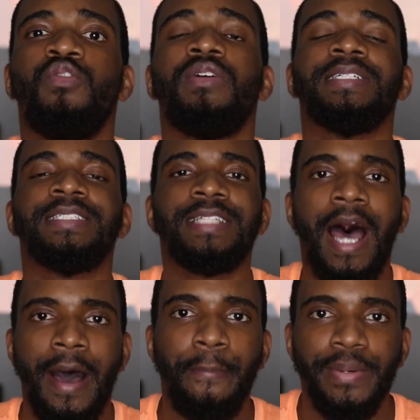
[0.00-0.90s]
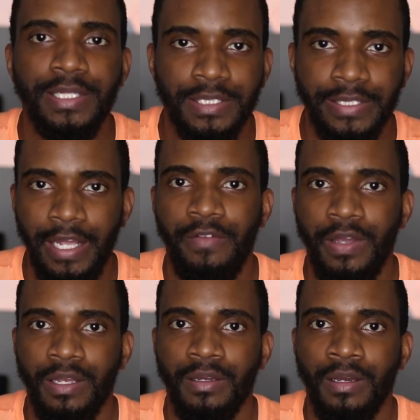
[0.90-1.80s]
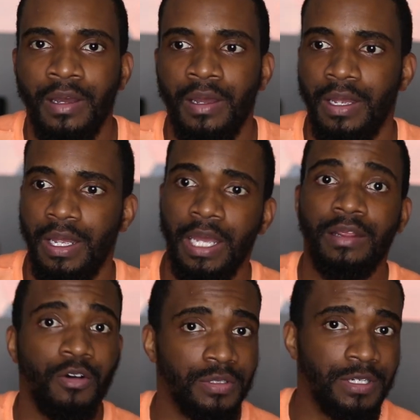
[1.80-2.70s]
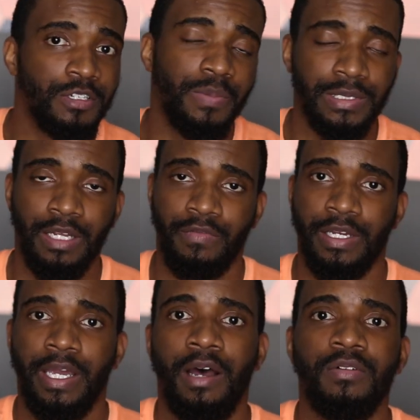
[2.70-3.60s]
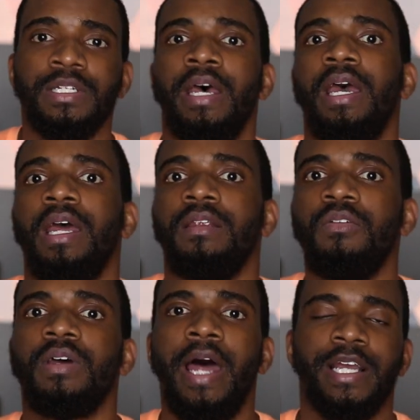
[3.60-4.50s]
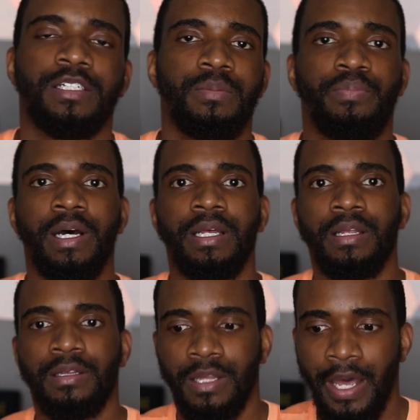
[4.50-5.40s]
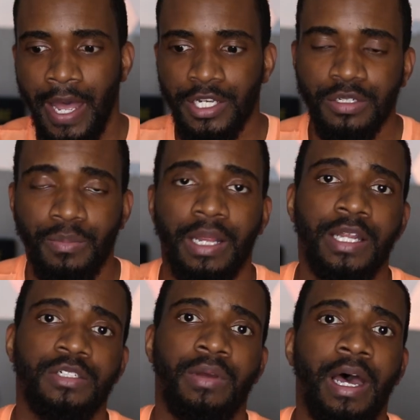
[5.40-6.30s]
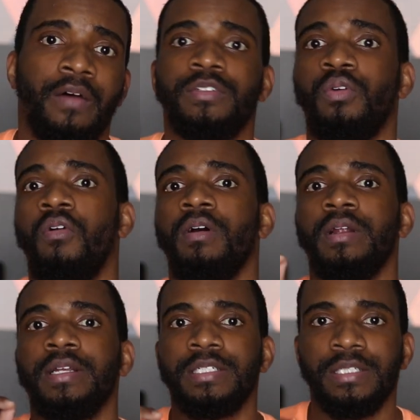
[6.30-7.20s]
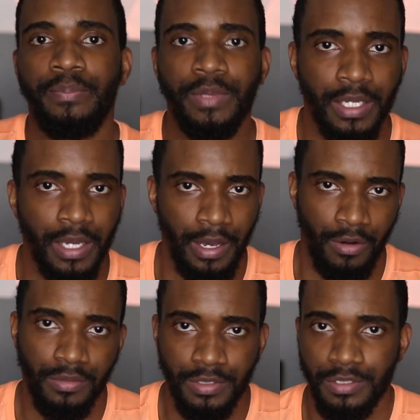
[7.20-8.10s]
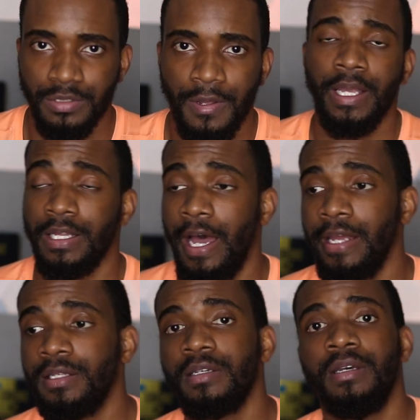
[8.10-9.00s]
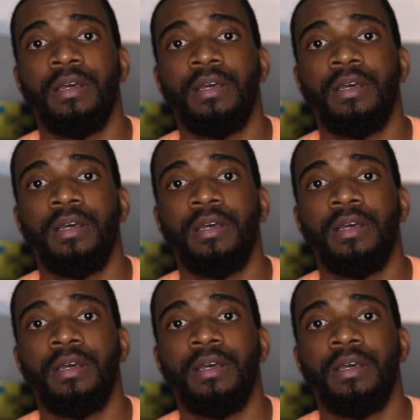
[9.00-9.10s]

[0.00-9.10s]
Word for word: you could stop saving in those two specific accounts and you could actually put the extra money that you have toward something else like